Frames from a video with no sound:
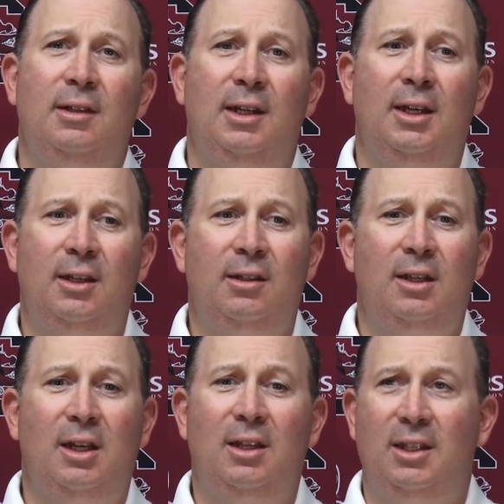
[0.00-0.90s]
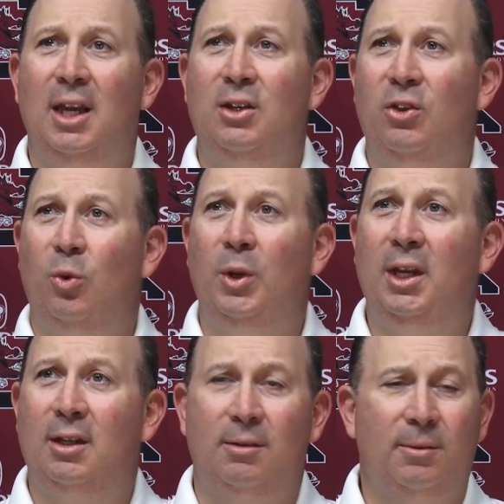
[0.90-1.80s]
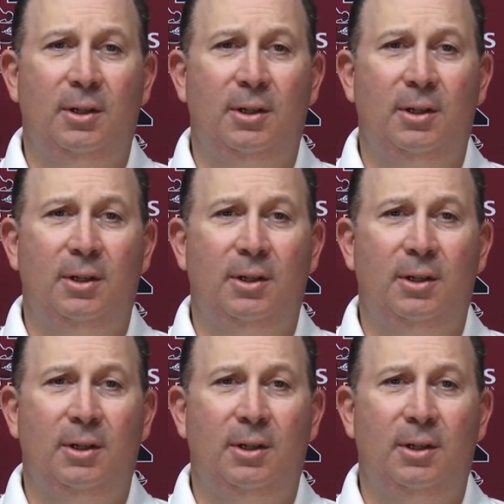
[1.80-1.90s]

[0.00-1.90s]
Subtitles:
And at the end of the week,